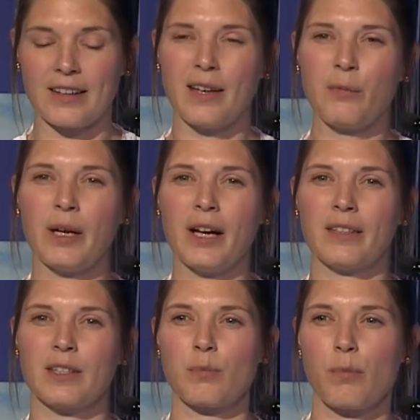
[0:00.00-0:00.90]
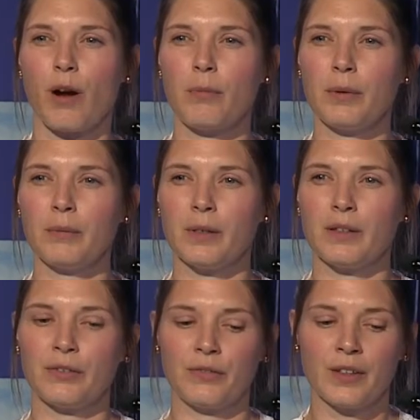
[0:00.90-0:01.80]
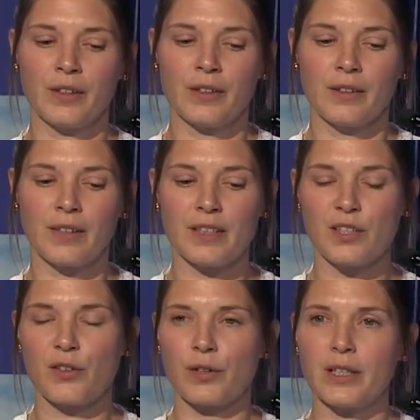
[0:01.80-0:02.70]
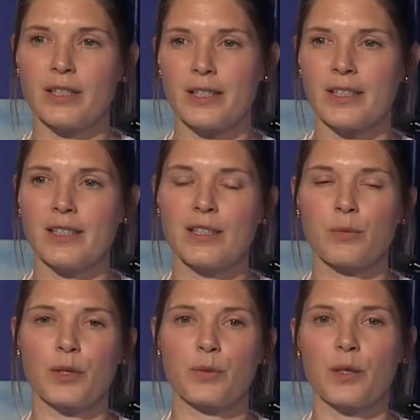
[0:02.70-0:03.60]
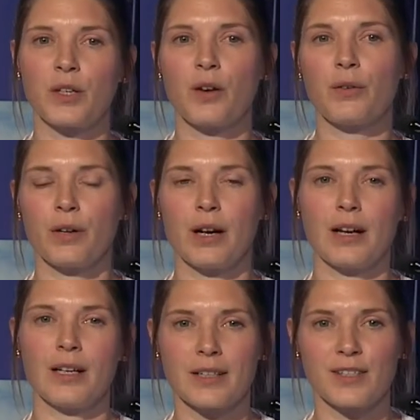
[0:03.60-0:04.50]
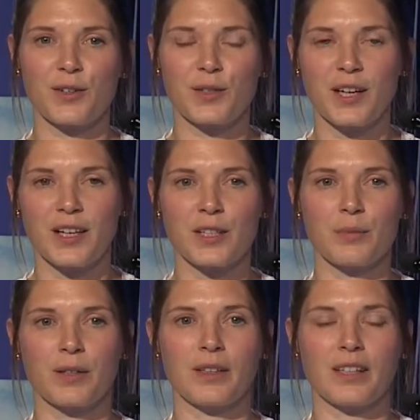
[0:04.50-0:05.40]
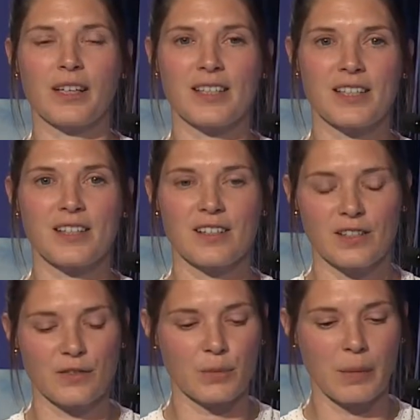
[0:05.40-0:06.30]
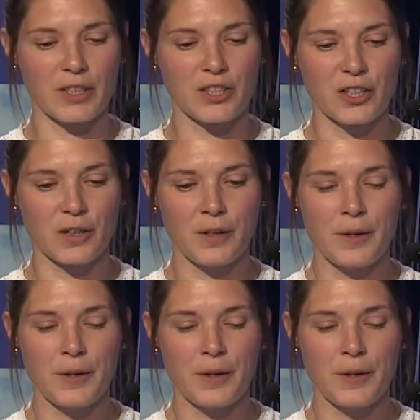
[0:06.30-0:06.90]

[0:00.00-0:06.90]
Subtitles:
And then we had this problem of these 3 diseases, which we know are highly associated with the incidence of dementia,